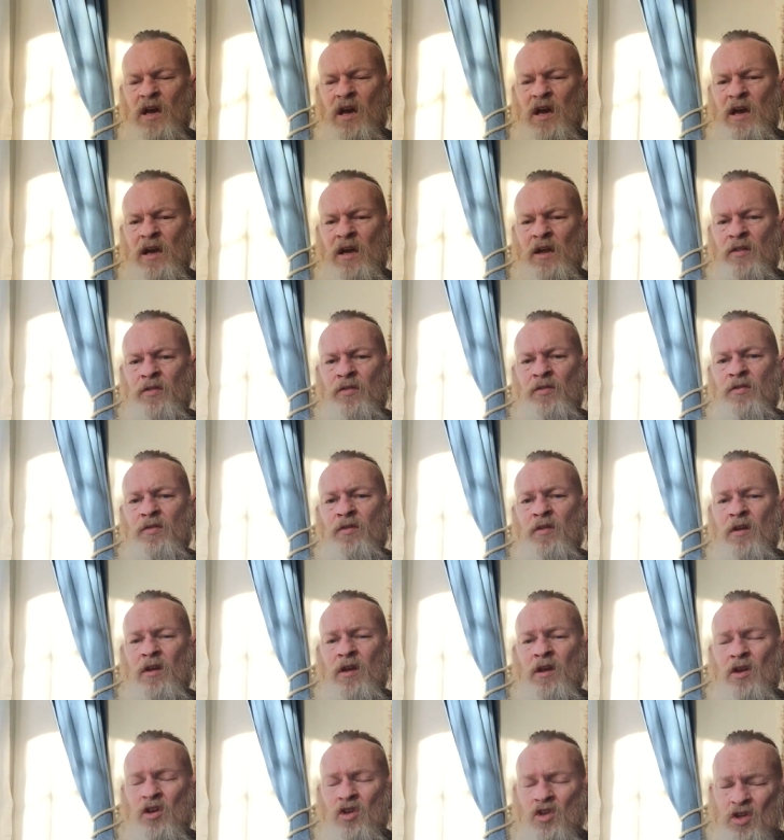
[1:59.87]
And
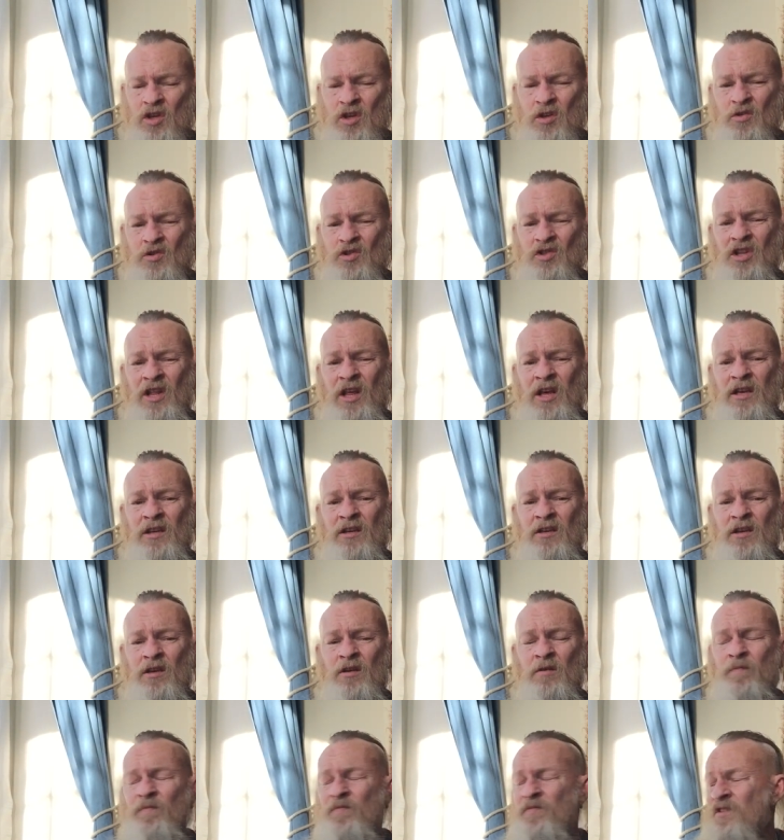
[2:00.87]
a huge thank
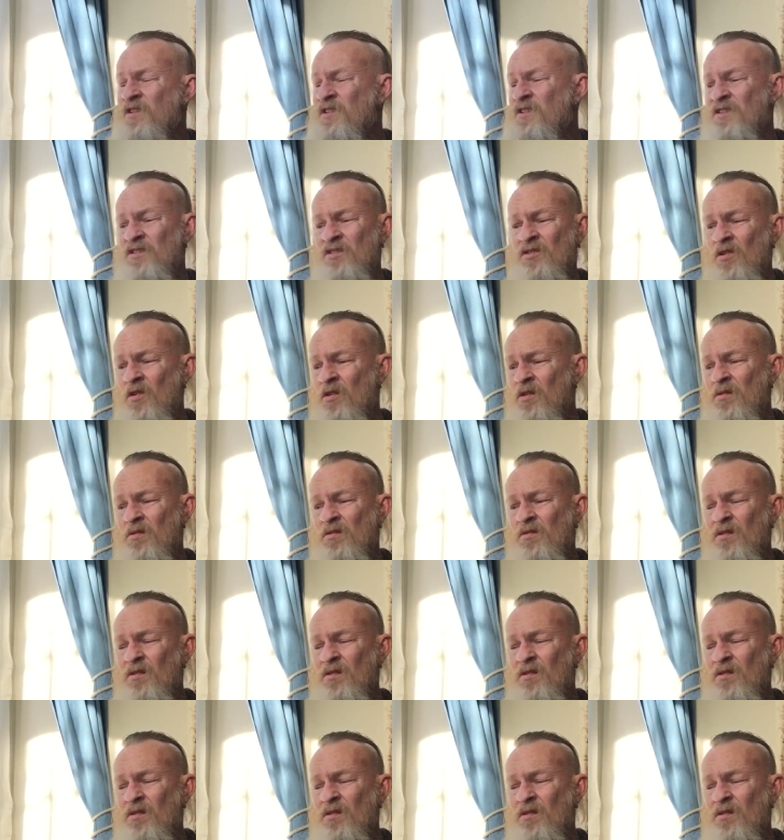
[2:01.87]
you. This is not